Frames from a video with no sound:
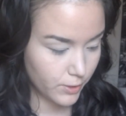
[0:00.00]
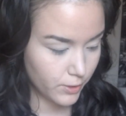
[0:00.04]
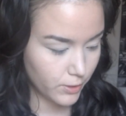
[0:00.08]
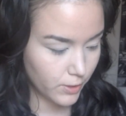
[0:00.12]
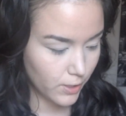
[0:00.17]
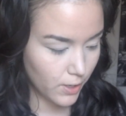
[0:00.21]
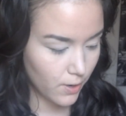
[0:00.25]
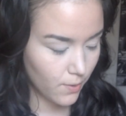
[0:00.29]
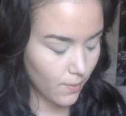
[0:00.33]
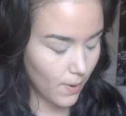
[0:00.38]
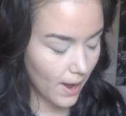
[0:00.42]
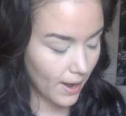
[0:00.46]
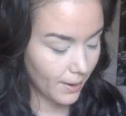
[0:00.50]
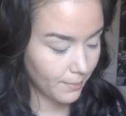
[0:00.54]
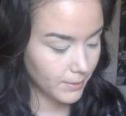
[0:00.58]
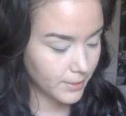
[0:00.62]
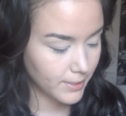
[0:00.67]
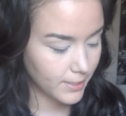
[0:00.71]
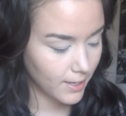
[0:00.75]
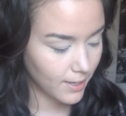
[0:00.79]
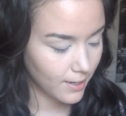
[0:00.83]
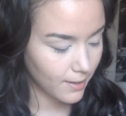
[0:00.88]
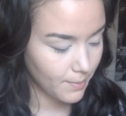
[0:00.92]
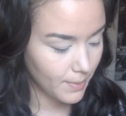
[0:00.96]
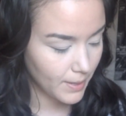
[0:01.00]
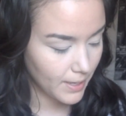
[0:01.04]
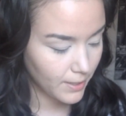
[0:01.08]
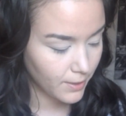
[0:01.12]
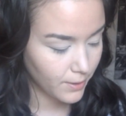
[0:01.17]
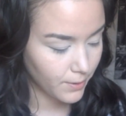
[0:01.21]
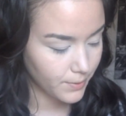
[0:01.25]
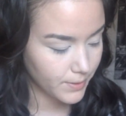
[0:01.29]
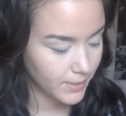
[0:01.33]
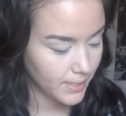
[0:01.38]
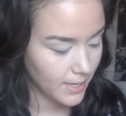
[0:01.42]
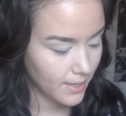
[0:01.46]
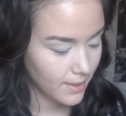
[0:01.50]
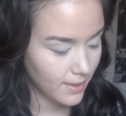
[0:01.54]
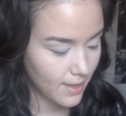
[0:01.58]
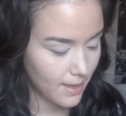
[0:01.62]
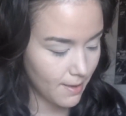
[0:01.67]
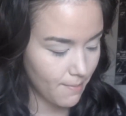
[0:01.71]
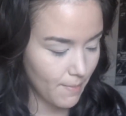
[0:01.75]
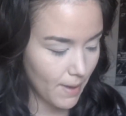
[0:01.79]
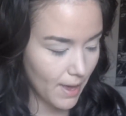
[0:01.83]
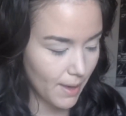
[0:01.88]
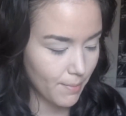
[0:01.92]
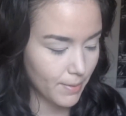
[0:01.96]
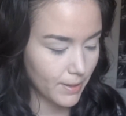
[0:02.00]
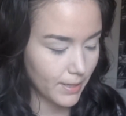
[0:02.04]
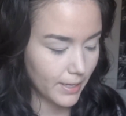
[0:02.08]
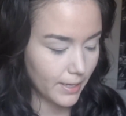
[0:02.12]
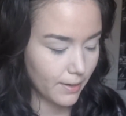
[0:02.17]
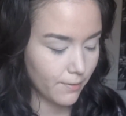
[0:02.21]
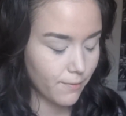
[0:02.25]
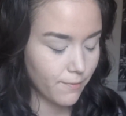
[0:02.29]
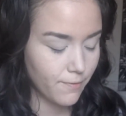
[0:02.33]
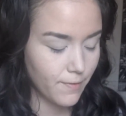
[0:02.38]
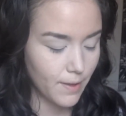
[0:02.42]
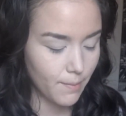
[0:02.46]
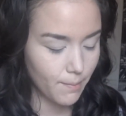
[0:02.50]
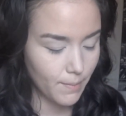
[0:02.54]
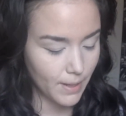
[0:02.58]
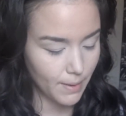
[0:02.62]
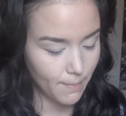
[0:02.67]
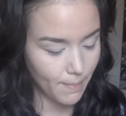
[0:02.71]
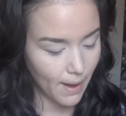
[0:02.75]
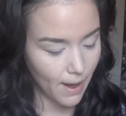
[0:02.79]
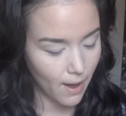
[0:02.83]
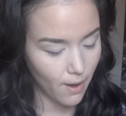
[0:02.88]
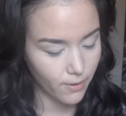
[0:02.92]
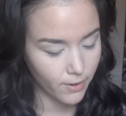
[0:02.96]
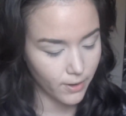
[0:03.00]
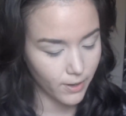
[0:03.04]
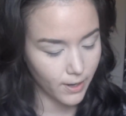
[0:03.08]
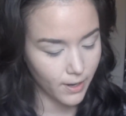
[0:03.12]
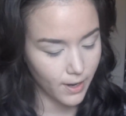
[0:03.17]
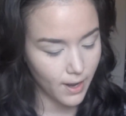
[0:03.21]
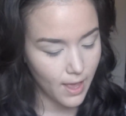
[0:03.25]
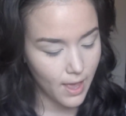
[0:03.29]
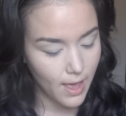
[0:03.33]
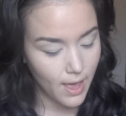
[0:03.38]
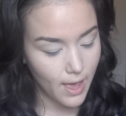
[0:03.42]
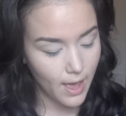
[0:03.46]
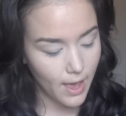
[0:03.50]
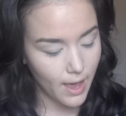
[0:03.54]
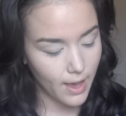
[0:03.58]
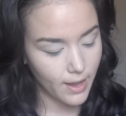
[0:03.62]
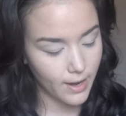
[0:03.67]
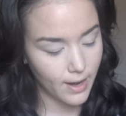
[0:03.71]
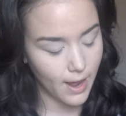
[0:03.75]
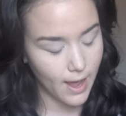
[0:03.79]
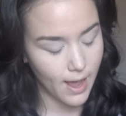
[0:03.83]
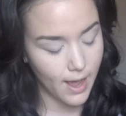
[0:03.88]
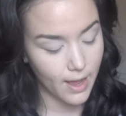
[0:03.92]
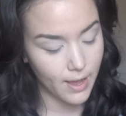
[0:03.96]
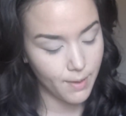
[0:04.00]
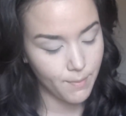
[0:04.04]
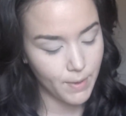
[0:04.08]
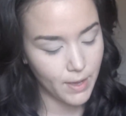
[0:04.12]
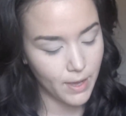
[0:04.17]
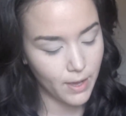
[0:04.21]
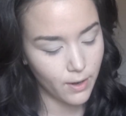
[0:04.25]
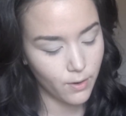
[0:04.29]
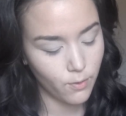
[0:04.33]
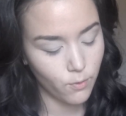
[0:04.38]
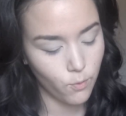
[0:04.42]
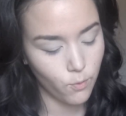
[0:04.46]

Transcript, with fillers: So I'm just going to be using the Maybelline Fit Me powder and I'm in